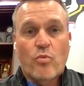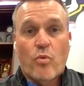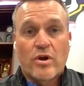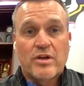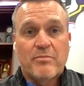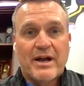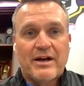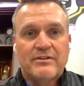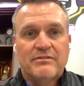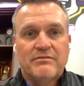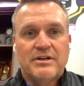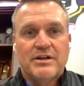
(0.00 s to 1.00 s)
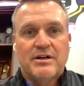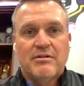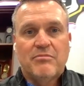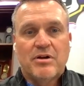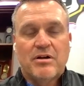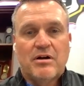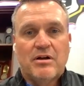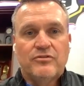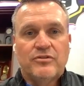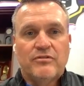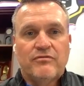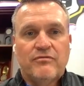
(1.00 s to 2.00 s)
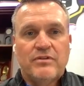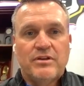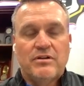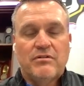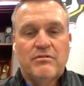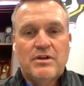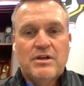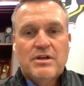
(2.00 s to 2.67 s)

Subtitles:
worry about because of, you know,